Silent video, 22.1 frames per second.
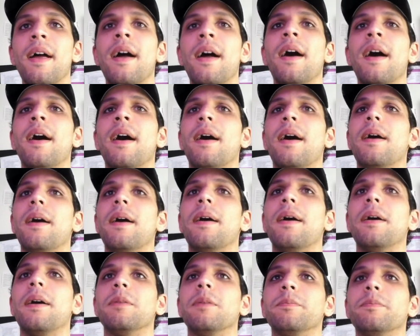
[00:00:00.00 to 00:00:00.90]

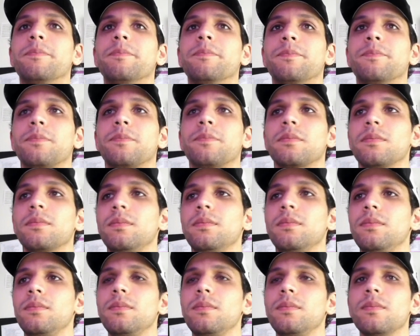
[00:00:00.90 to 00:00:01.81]

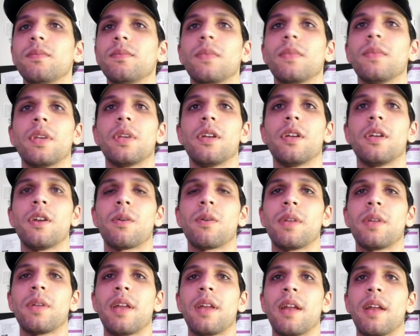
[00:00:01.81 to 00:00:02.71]
You don't
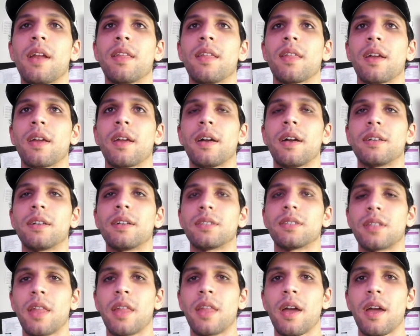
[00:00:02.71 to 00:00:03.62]
need anything else
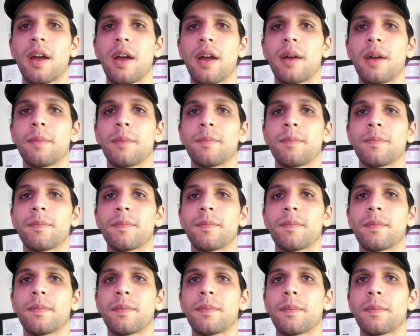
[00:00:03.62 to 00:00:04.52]
there.
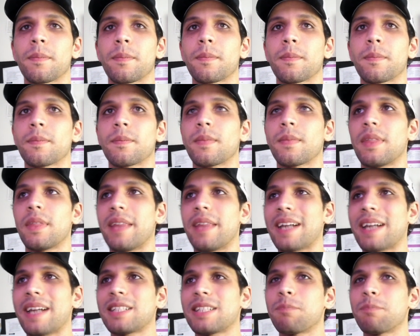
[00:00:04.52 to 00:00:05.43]

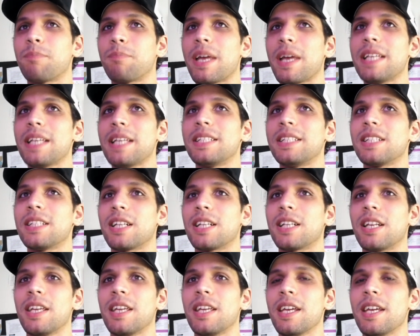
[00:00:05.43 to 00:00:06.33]
That's
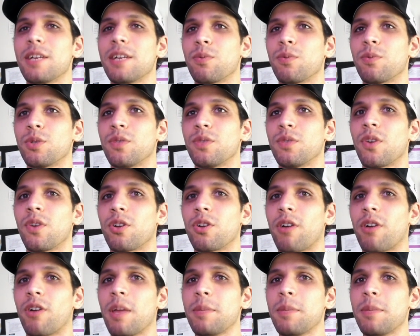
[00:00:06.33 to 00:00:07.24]
basically it once you've got your
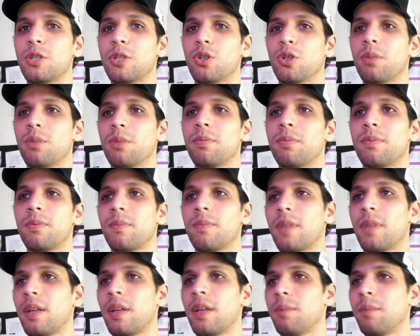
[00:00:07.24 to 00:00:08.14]
image up,
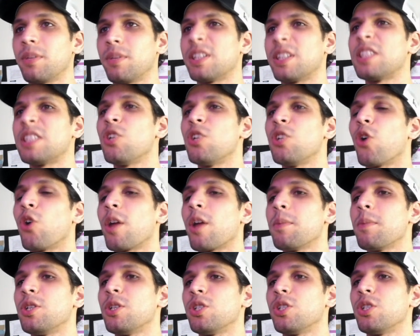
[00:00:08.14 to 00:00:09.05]
because your
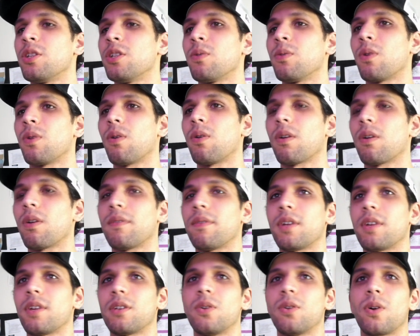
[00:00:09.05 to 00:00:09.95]
image is doing all of
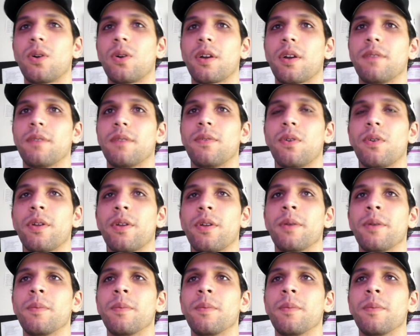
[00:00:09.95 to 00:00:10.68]
your talking for you.